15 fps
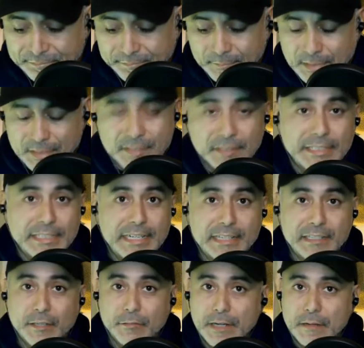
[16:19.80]
Selena had a
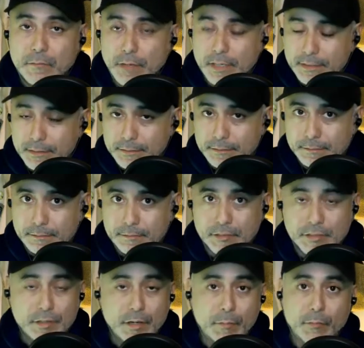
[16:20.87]
great run. Was
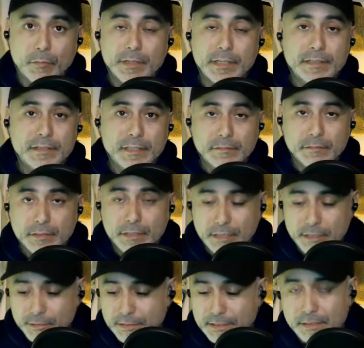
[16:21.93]
number one in several
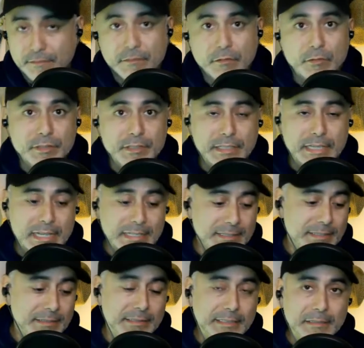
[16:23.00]
countries. Of course, it had
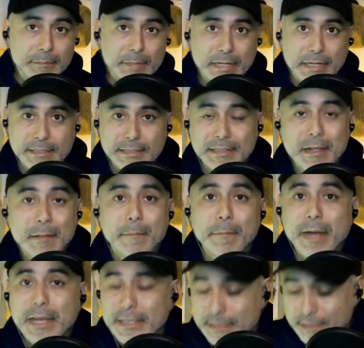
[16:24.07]
Selena behind it.
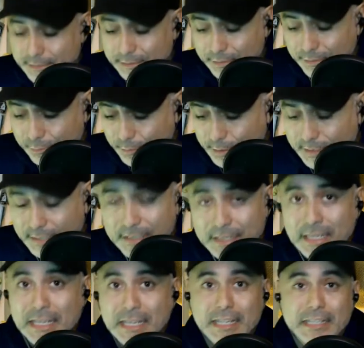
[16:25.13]
Maya in the Three,
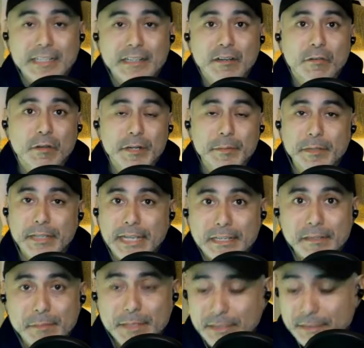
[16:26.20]
an incredible
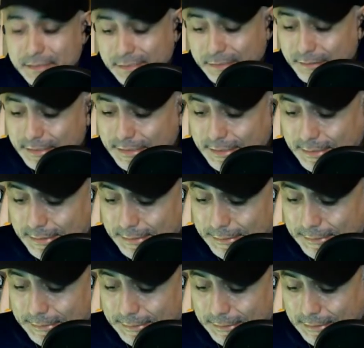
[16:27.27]
animated series.
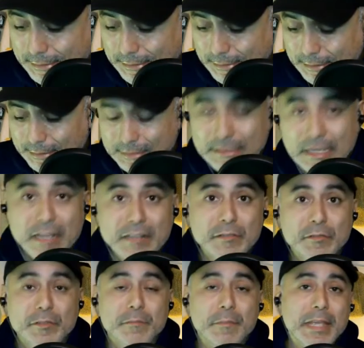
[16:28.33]

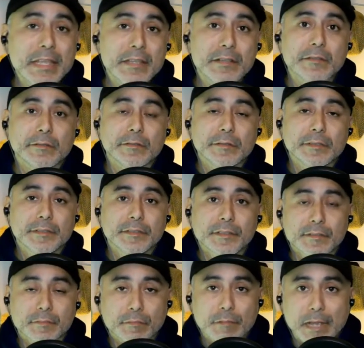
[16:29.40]
Narcos Mexico just
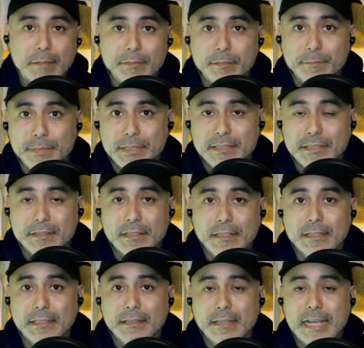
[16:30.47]
wrapped up its
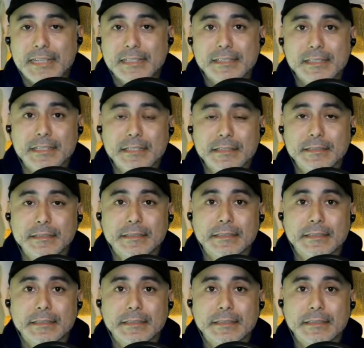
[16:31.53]
last season.